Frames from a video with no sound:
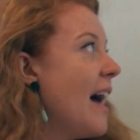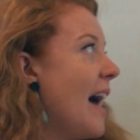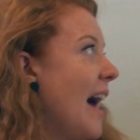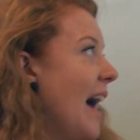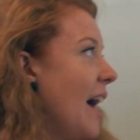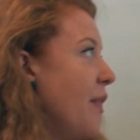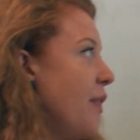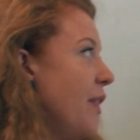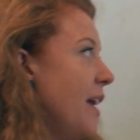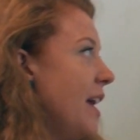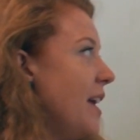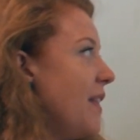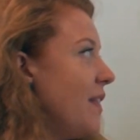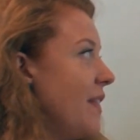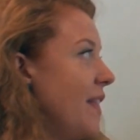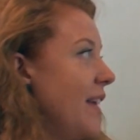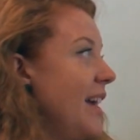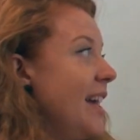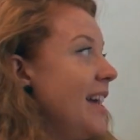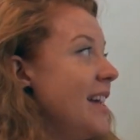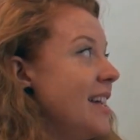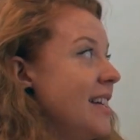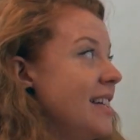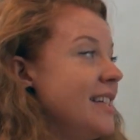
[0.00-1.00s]
I think
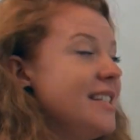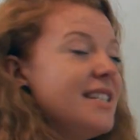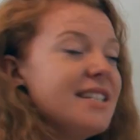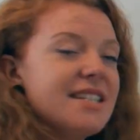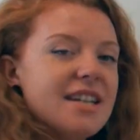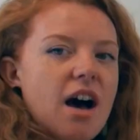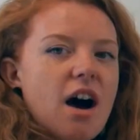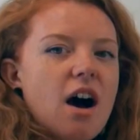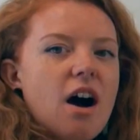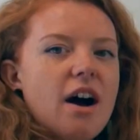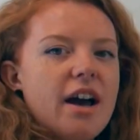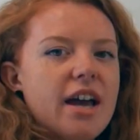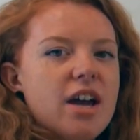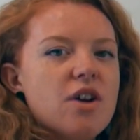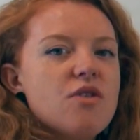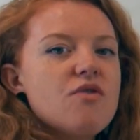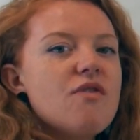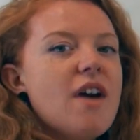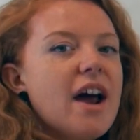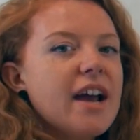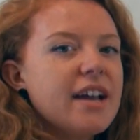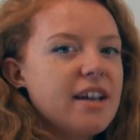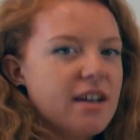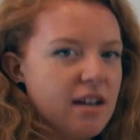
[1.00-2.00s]
these are
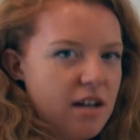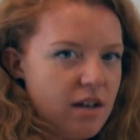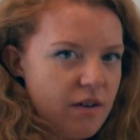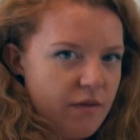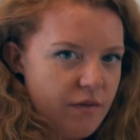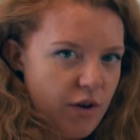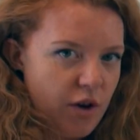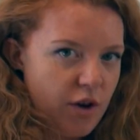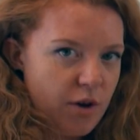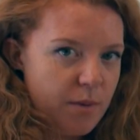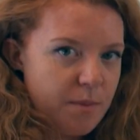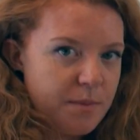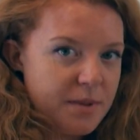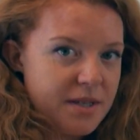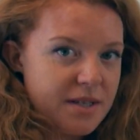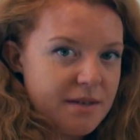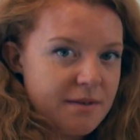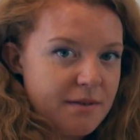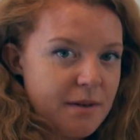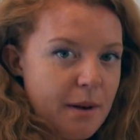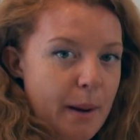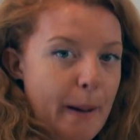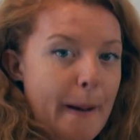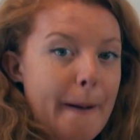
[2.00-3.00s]
irregular
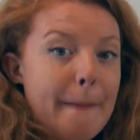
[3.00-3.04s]
verbs,